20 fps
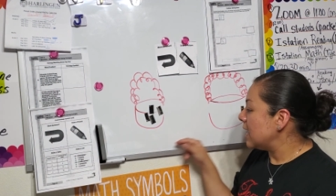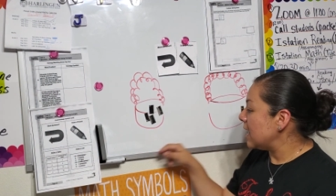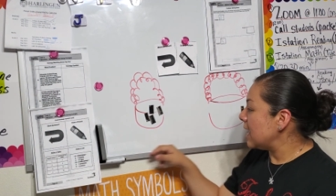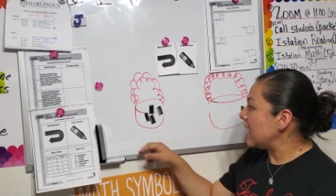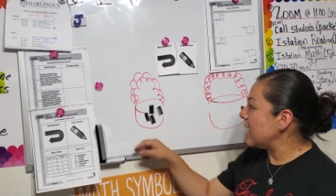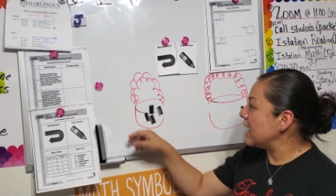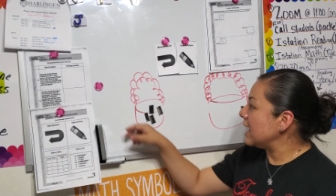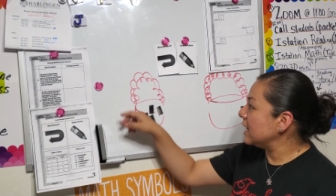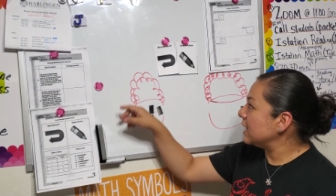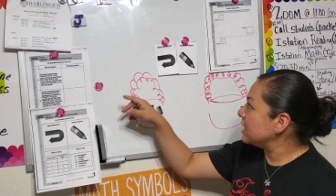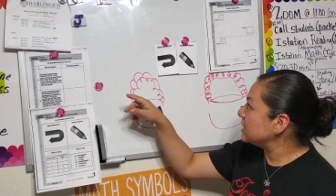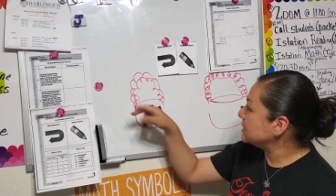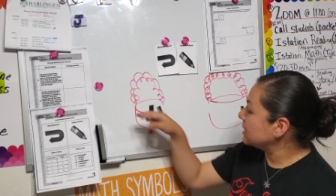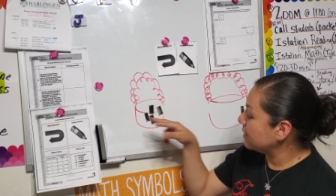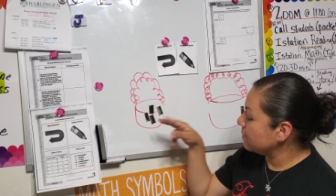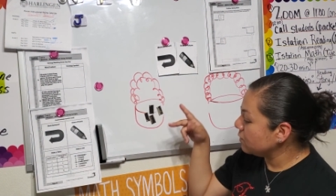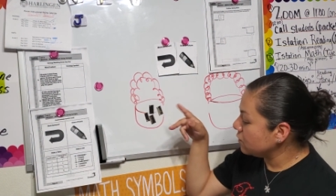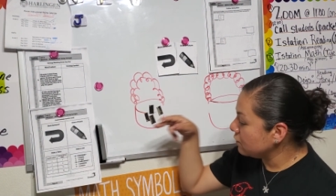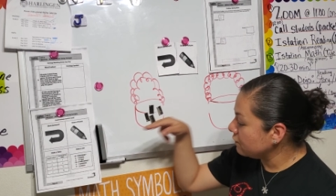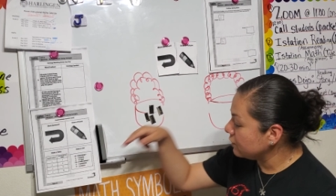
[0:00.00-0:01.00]
And as
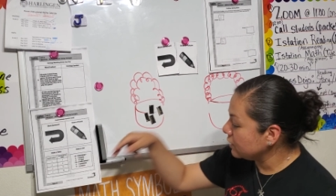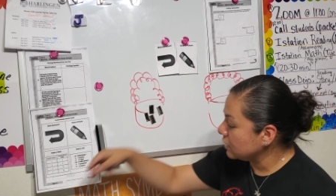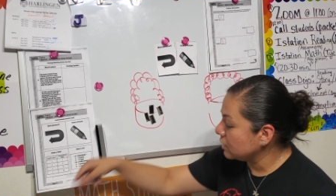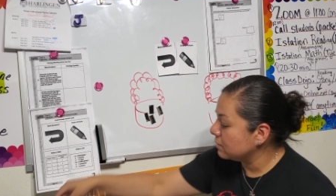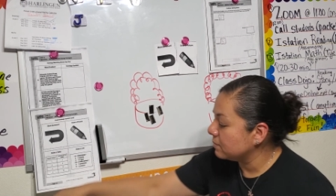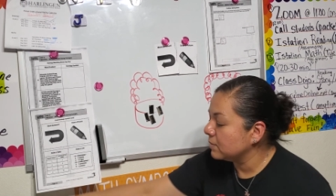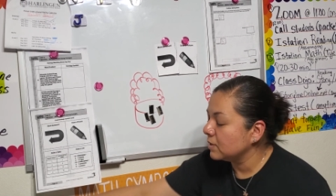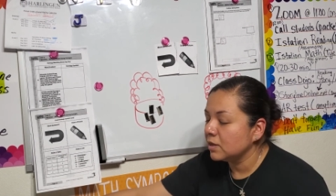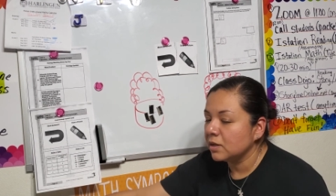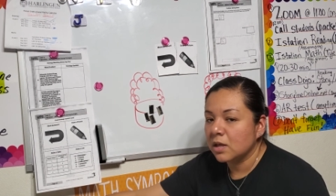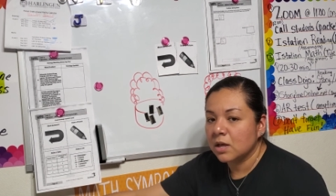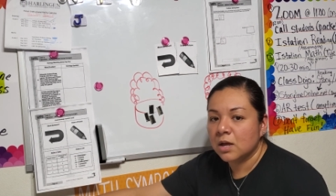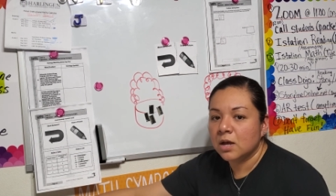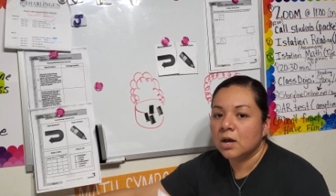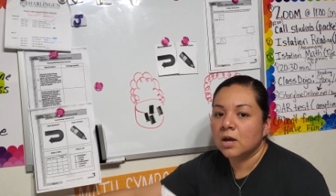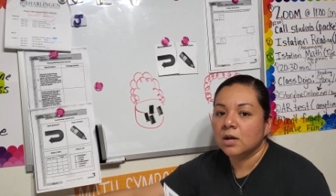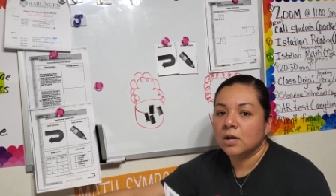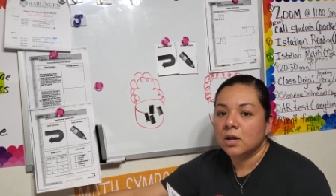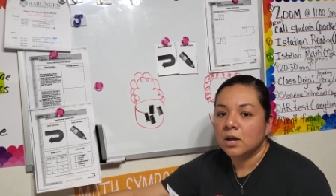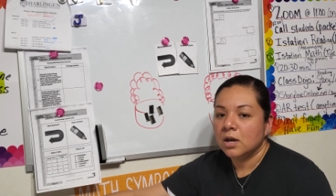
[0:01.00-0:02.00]
I'm moving them
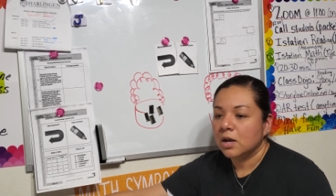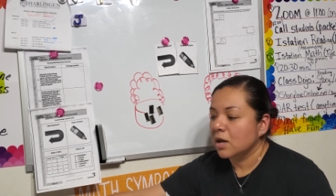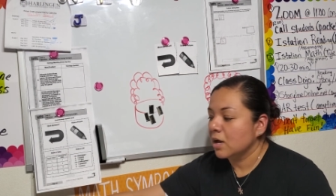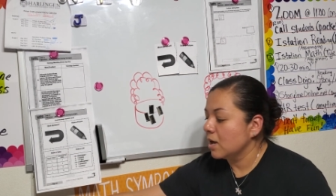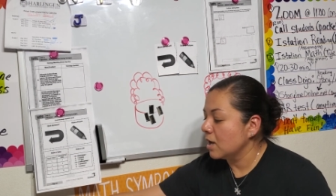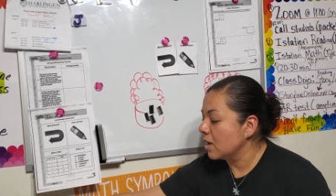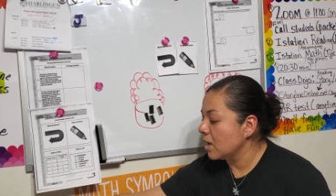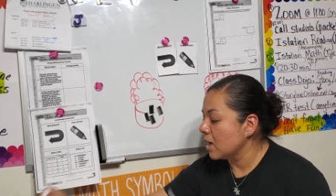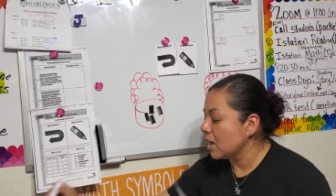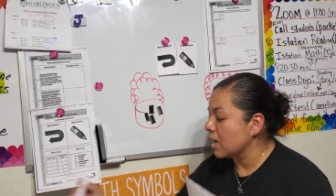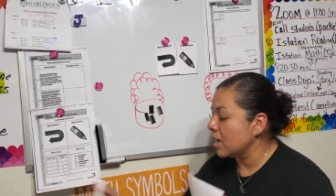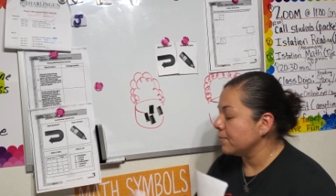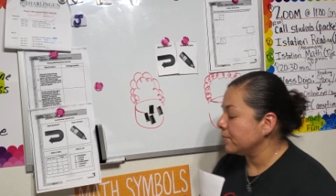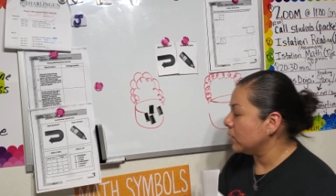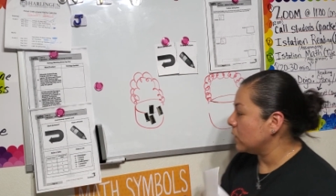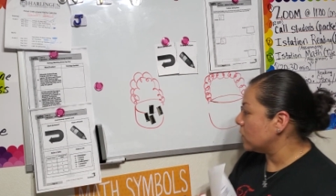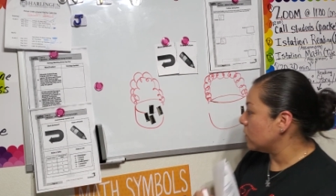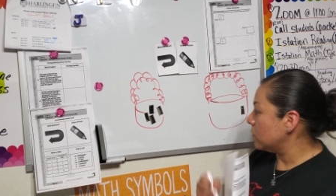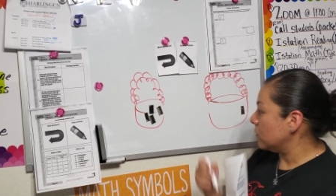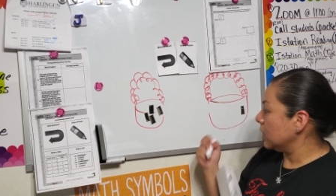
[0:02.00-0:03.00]
along, I'm
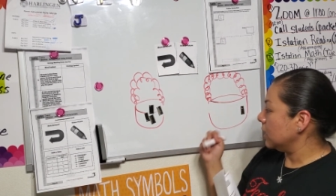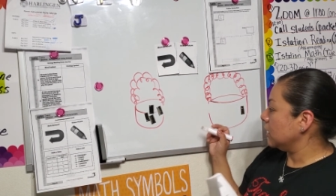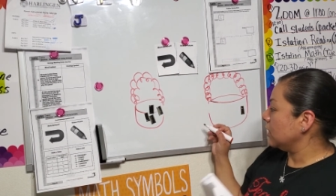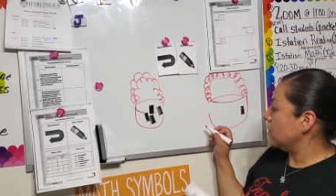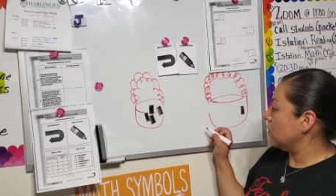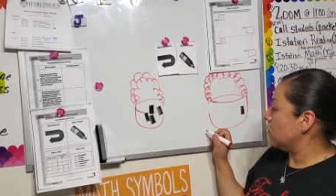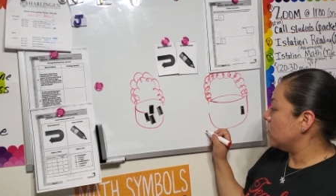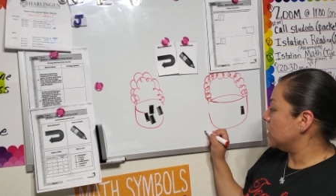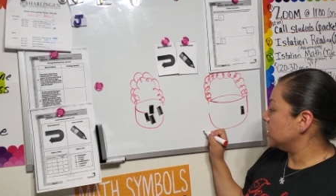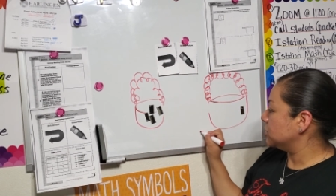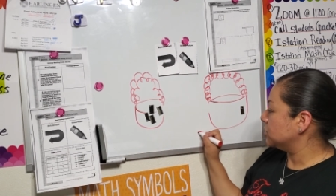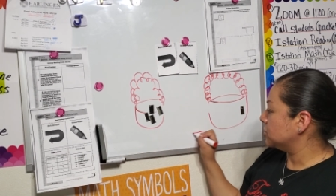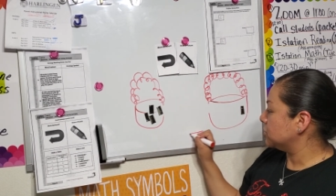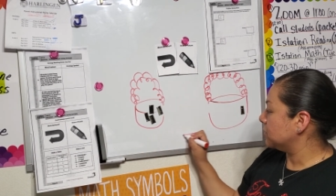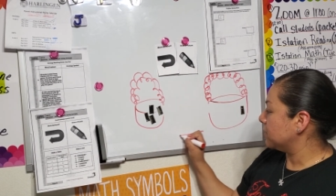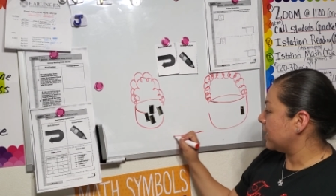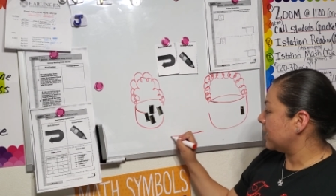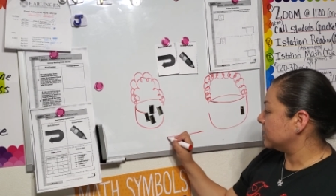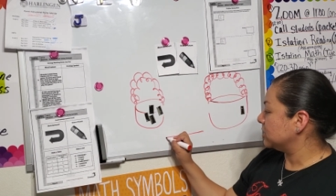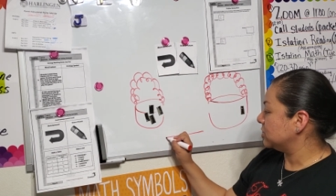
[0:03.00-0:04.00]
going which
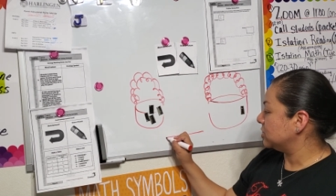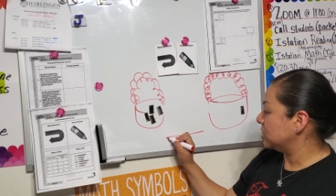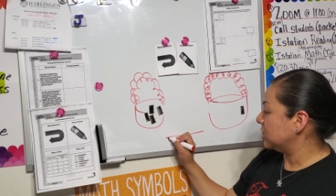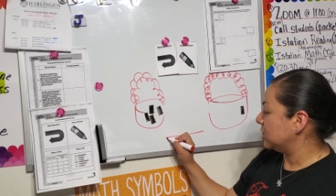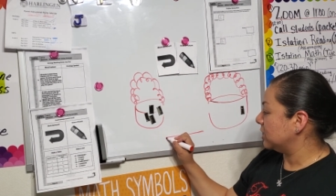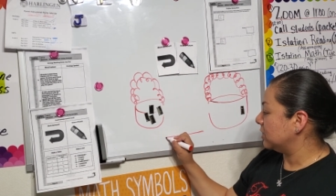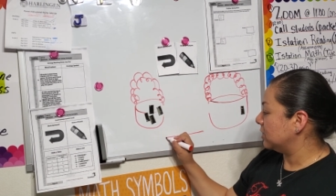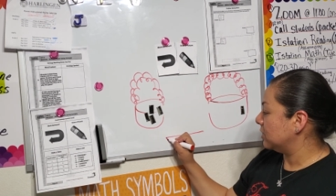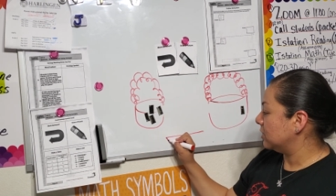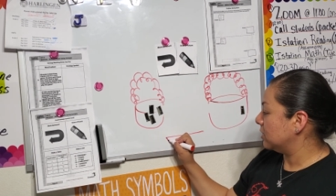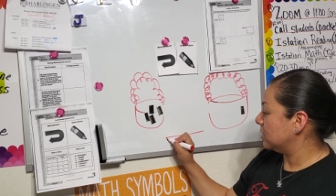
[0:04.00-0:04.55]
direction?